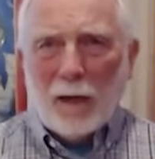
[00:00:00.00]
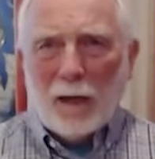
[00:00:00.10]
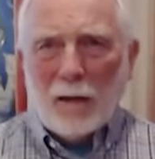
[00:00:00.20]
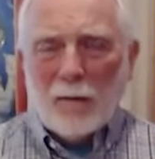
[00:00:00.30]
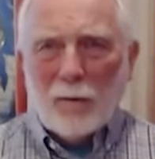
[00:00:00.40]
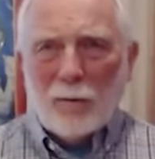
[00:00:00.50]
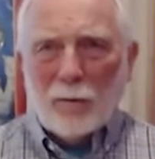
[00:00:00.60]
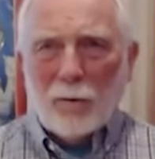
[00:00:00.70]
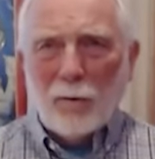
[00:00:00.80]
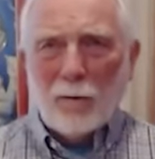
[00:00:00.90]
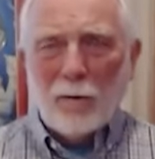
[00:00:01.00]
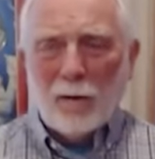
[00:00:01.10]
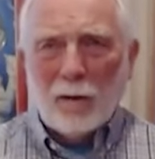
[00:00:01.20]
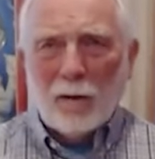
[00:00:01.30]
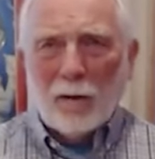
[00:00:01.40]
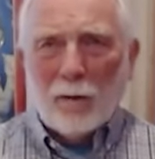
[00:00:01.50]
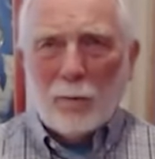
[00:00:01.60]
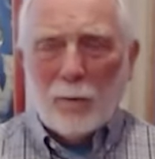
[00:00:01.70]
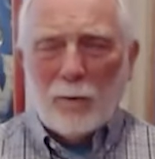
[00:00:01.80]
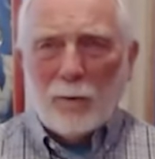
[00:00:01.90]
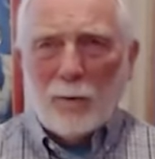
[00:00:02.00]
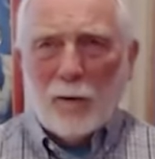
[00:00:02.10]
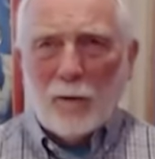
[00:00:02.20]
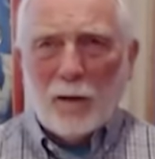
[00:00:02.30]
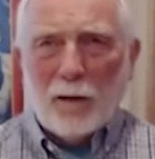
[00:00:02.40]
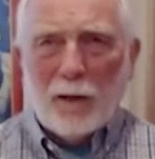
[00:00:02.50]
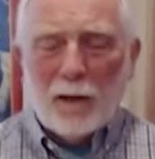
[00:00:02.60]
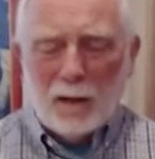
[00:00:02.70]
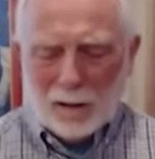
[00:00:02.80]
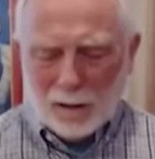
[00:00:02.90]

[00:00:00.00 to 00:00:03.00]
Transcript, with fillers: and discern specifically